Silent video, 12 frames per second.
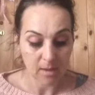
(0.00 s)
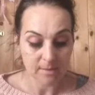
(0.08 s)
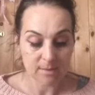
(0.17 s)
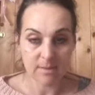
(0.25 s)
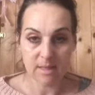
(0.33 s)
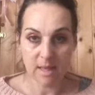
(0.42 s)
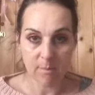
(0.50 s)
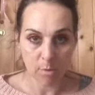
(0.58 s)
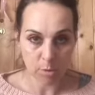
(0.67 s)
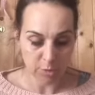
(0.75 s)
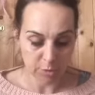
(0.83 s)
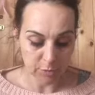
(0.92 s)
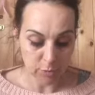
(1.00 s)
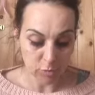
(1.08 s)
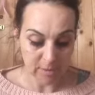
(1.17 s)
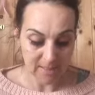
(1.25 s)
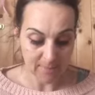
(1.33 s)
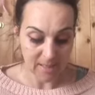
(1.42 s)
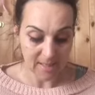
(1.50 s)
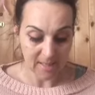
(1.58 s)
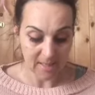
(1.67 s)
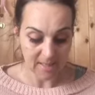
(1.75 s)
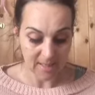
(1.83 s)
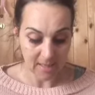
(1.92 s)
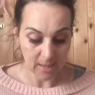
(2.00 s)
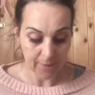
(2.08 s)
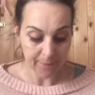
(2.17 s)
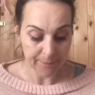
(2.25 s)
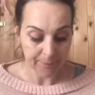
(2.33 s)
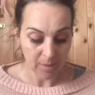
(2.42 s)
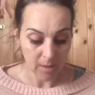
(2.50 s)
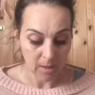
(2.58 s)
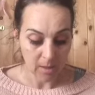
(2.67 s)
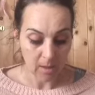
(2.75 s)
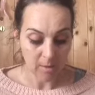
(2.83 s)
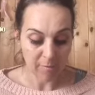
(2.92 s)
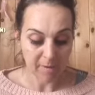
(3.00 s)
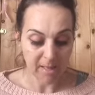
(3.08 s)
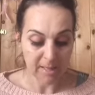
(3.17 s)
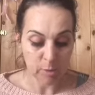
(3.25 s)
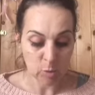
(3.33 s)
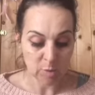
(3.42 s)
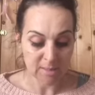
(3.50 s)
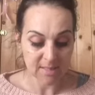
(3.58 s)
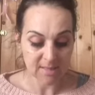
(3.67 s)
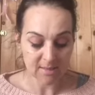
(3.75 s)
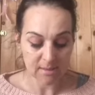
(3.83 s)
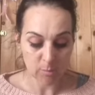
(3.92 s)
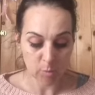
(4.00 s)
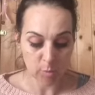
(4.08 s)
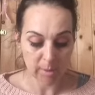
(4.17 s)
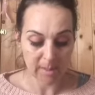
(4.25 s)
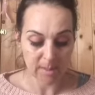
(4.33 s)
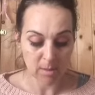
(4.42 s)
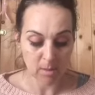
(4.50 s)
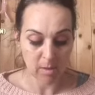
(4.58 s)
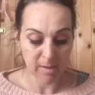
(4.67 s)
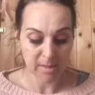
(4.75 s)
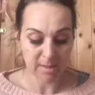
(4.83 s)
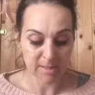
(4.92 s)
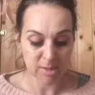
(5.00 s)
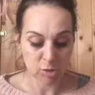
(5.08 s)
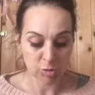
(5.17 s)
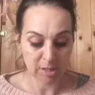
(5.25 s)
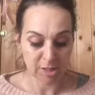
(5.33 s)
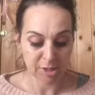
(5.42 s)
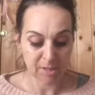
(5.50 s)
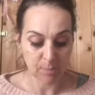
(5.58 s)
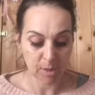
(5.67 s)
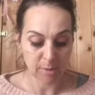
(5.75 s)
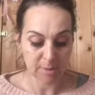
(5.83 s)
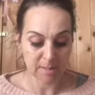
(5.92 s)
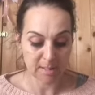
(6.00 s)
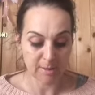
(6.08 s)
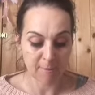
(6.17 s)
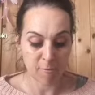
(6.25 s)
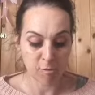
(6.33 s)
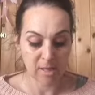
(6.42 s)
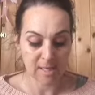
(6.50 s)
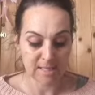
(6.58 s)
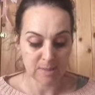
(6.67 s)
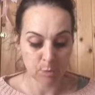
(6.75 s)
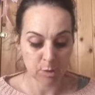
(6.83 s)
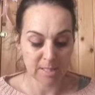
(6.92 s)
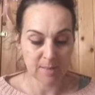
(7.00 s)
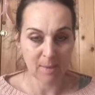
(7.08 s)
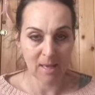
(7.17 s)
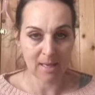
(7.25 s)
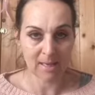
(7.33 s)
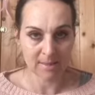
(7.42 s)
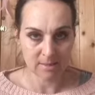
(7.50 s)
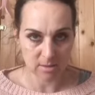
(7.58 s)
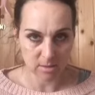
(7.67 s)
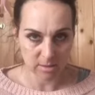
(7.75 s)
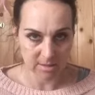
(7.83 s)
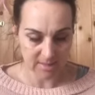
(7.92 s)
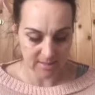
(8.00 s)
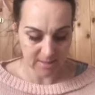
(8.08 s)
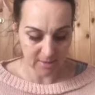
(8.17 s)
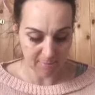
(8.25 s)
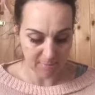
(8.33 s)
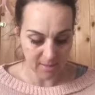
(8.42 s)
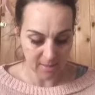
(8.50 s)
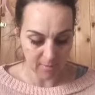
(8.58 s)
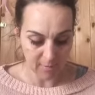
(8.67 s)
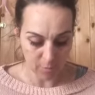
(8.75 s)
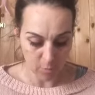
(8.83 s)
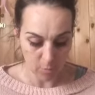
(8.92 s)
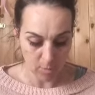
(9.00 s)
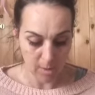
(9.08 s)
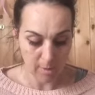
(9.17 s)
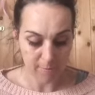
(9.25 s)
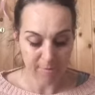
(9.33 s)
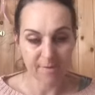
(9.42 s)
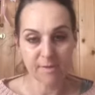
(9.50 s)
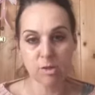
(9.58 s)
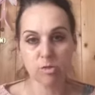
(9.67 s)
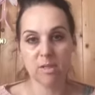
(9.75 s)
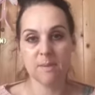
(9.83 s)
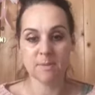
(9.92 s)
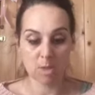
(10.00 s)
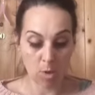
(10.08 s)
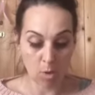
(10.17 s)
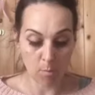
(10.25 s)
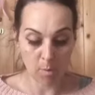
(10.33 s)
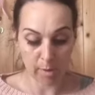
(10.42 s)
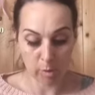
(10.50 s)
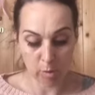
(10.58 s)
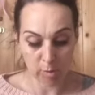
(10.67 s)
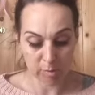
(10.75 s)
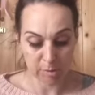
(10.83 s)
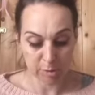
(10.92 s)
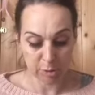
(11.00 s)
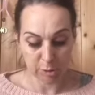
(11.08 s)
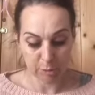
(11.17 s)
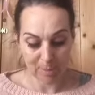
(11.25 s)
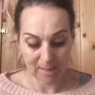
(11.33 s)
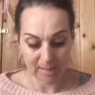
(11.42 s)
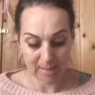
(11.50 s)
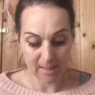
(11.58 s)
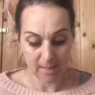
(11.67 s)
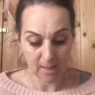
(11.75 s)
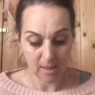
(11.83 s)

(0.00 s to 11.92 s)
CM lots of creamy and yellow, feeling nauseous in the morning, tired, stretchy, bloated, really spotty back and starting to get forgetful, vivid dreams, oh my god, too many,